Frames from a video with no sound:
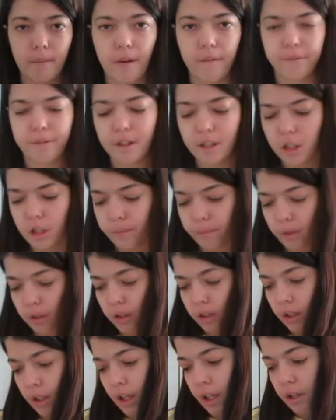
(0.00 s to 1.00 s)
my first
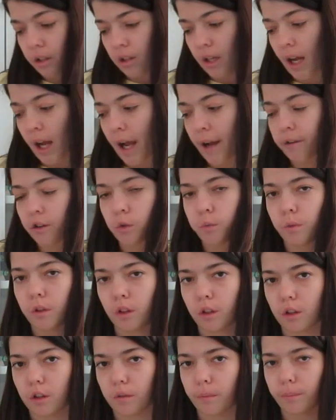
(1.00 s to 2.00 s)
book is A House
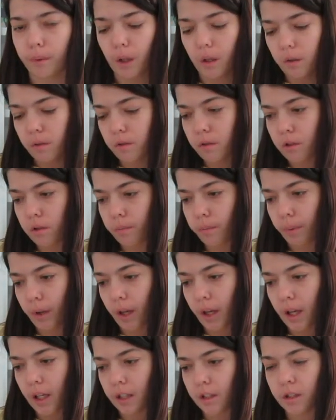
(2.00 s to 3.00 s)
with Good Bones
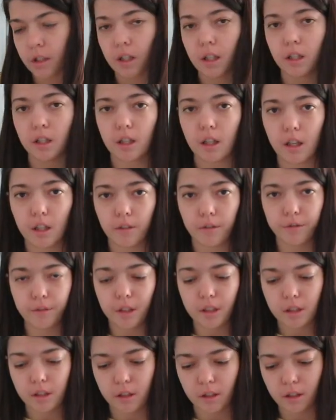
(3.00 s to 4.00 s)
by T.
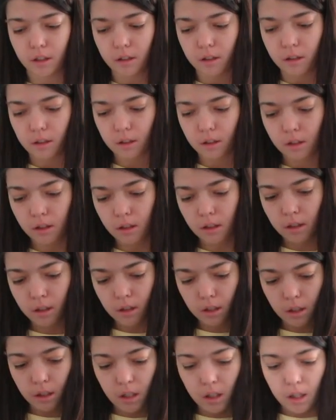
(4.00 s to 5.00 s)
Kingfisher.
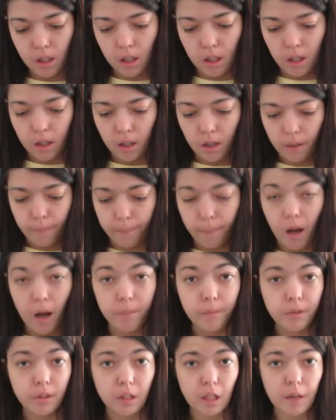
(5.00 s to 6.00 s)

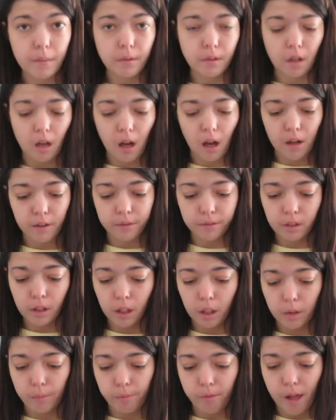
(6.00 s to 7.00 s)
Mom steams off.
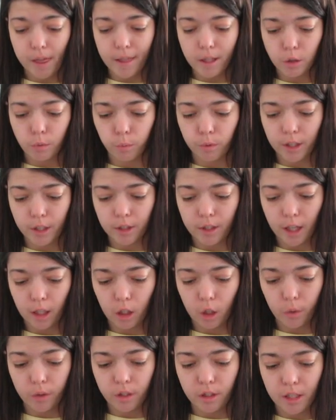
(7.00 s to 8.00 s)
Her brother's words
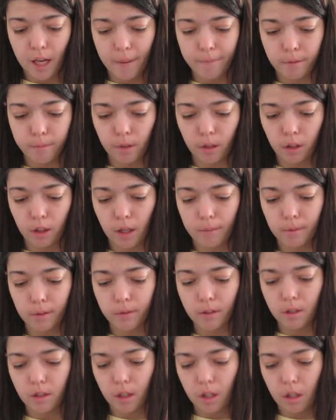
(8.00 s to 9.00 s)
echo in Sam's
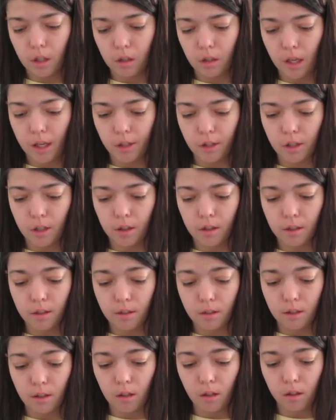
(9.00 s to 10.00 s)
Montgomery's ear as she
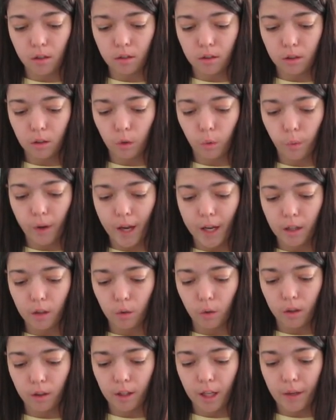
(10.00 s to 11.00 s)
turns out onto the quiet
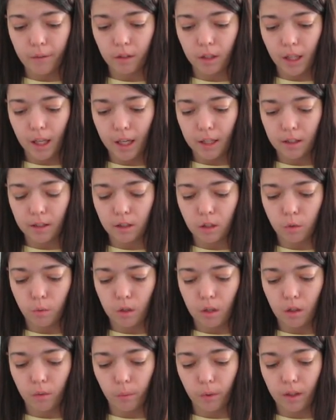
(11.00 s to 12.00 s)
North Carolina
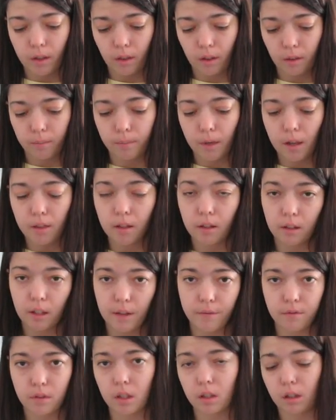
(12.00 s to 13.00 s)
street where the mother
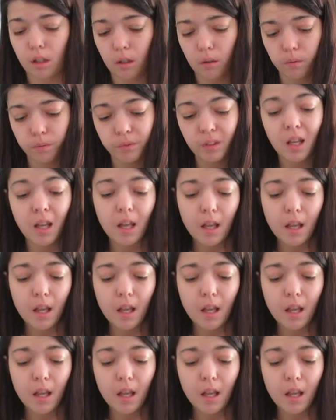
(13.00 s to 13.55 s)
lives alone.